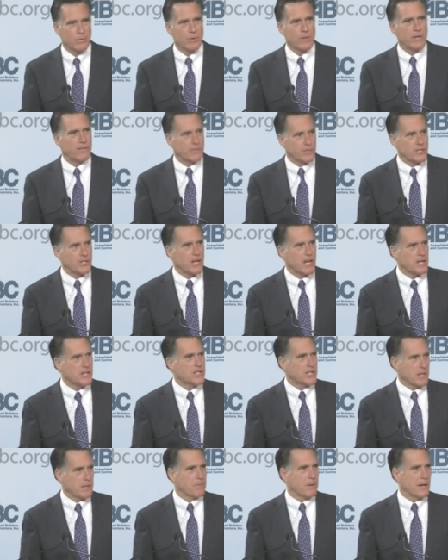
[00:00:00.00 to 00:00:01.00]
We're going to have to
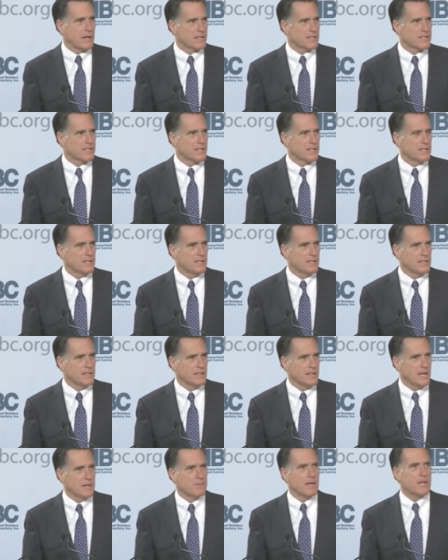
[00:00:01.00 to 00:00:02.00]
change that policy
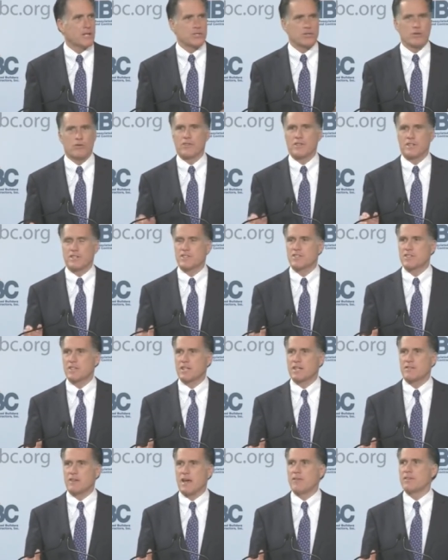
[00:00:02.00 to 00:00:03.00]
and make sure that
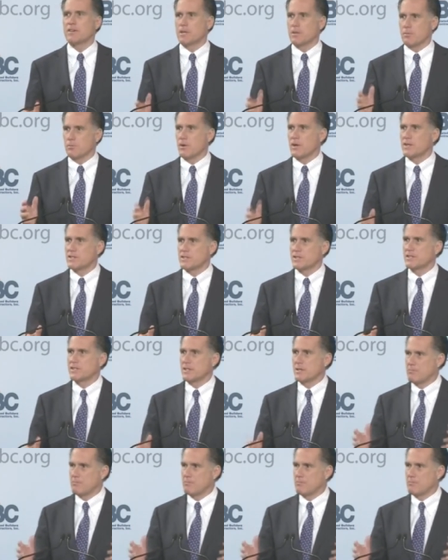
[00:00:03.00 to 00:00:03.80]
instead of having a president